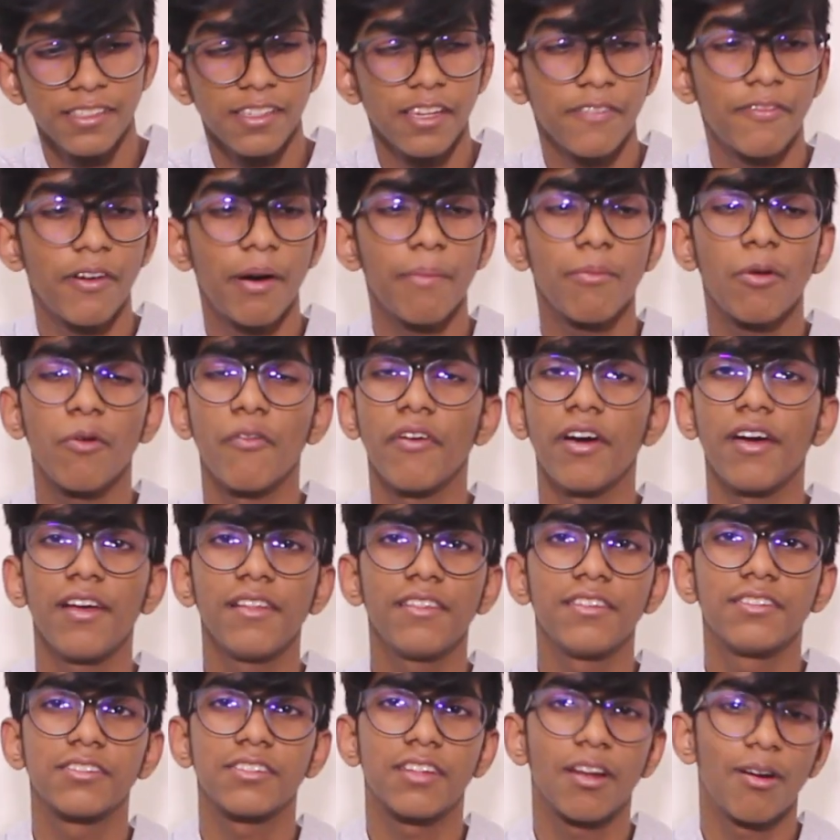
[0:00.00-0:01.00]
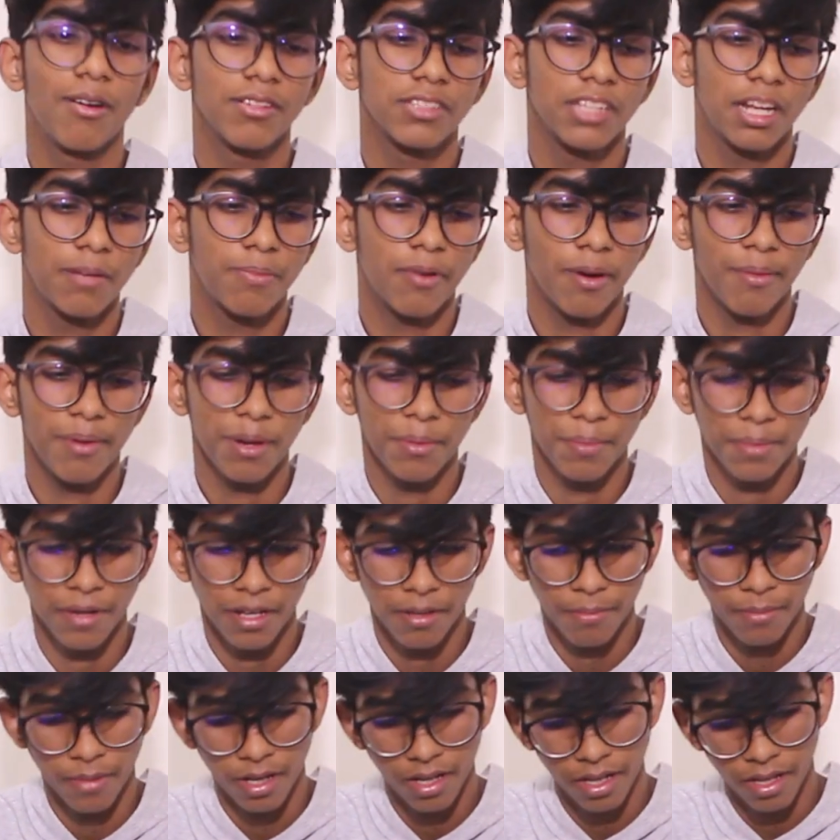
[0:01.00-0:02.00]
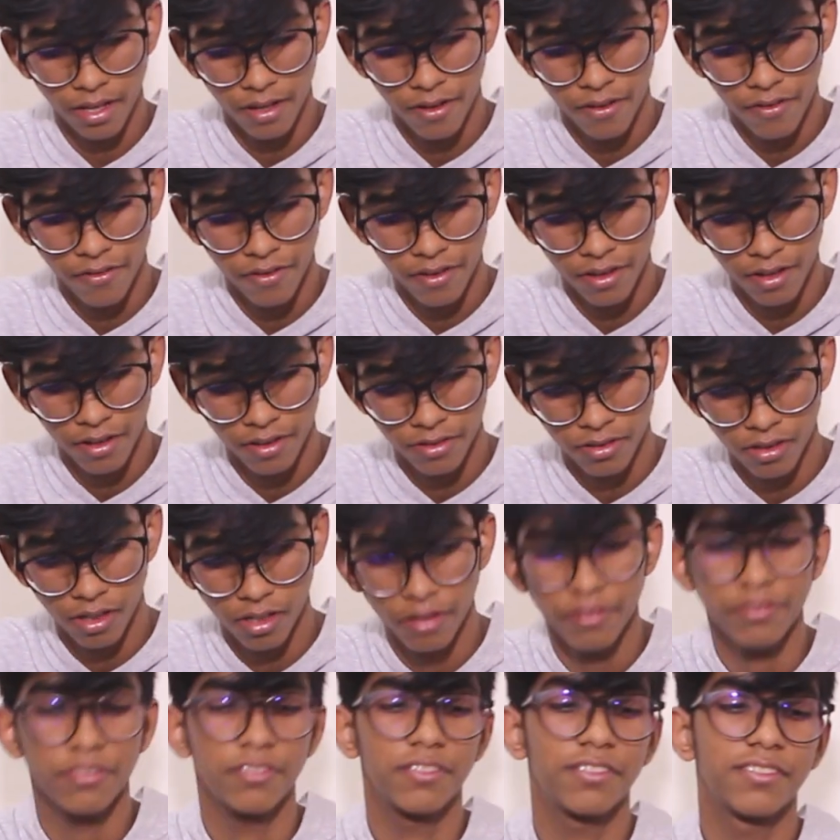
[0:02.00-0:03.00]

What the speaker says: If I'm not wearing these gloves, I'll probably burn my fingers off.